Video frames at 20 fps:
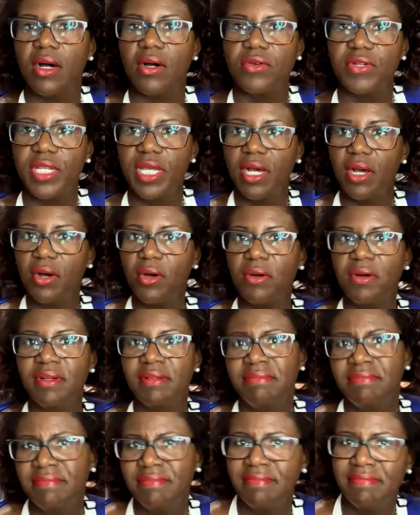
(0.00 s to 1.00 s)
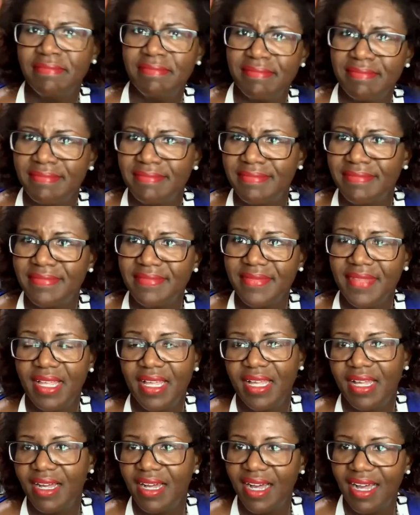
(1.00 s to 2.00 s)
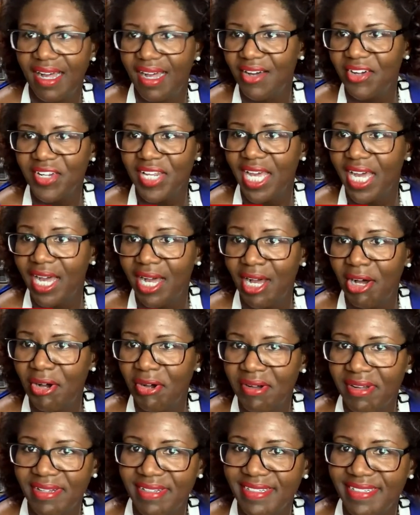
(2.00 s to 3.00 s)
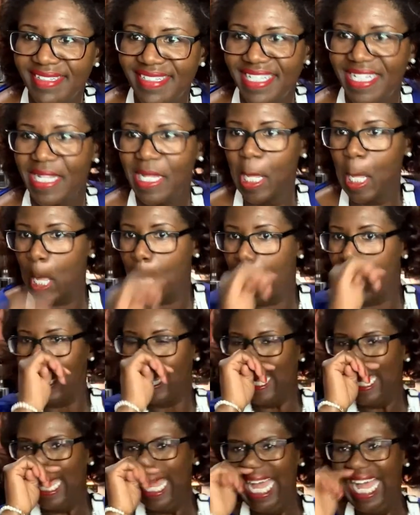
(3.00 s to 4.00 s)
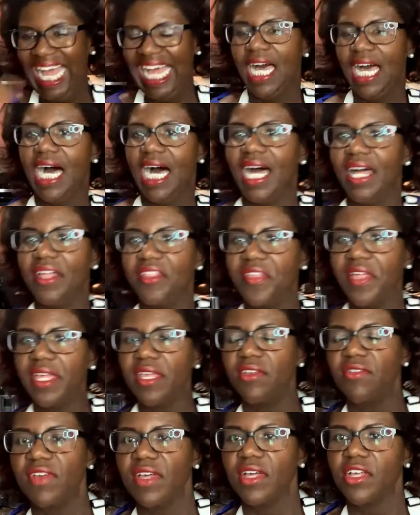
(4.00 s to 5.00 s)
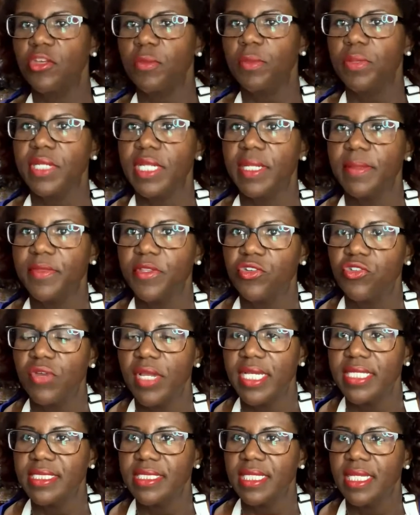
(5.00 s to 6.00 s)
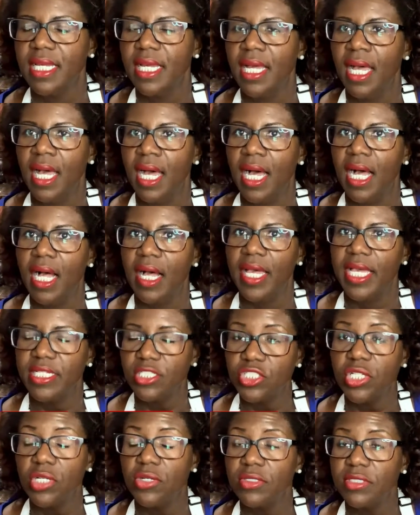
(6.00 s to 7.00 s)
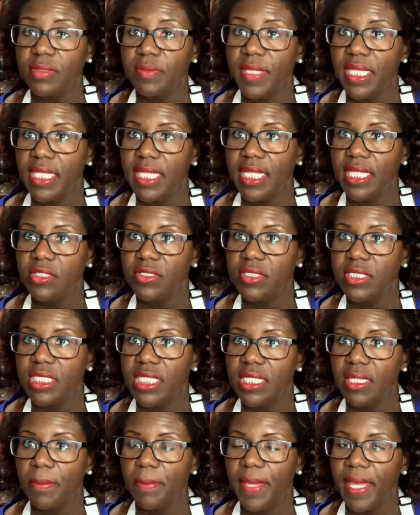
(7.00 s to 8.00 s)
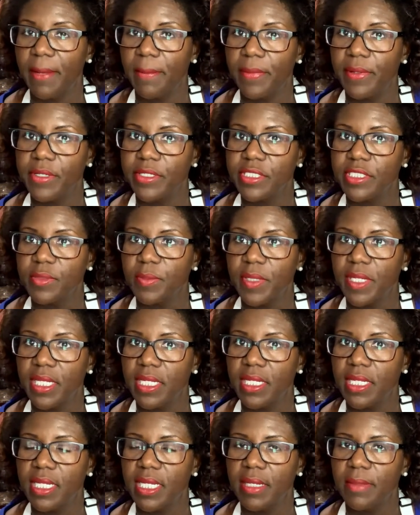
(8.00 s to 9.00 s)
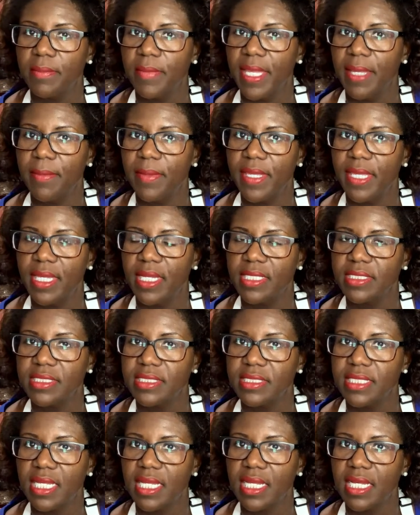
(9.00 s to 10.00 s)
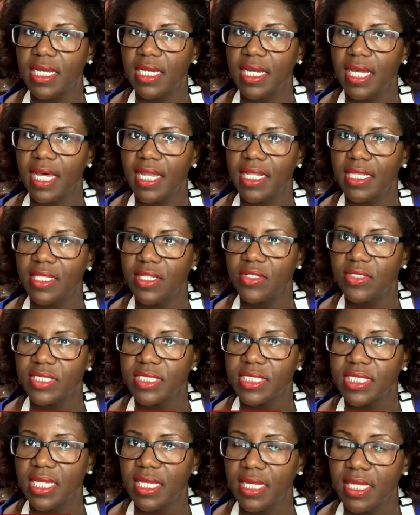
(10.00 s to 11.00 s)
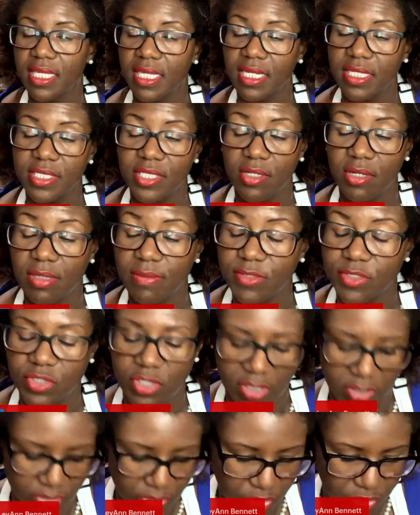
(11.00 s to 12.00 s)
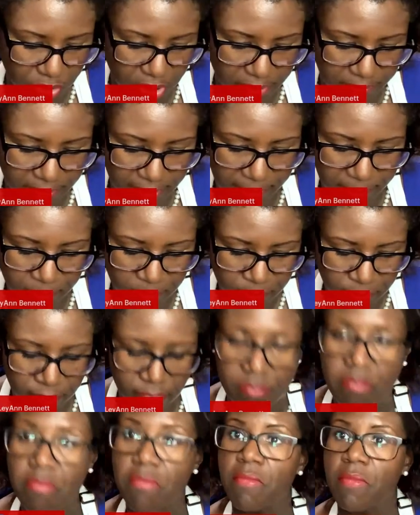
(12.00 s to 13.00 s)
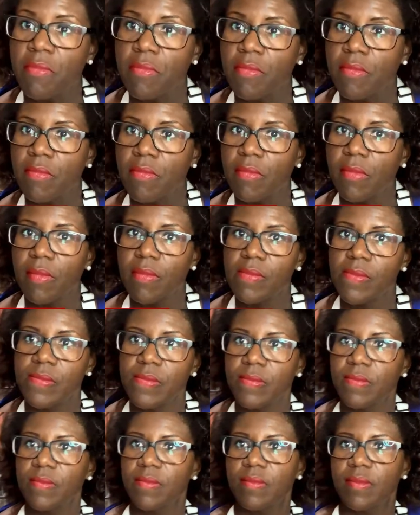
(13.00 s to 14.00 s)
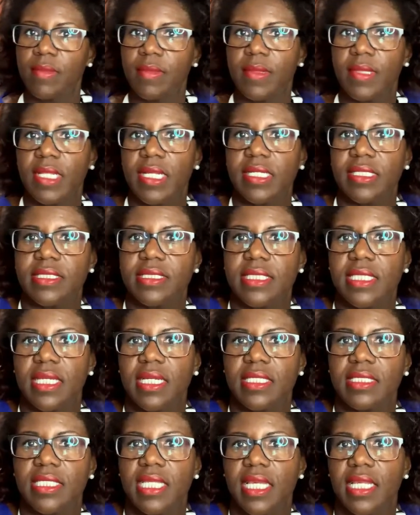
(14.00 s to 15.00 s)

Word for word: Oh no. Oh no. Ah, thank you, Val. You pulled up the dress. Uh, it shows me that you see the peppers, but maybe it's uh, got a little stuck. Y'all know I'm struggle streaming. Mm, let's see, I'll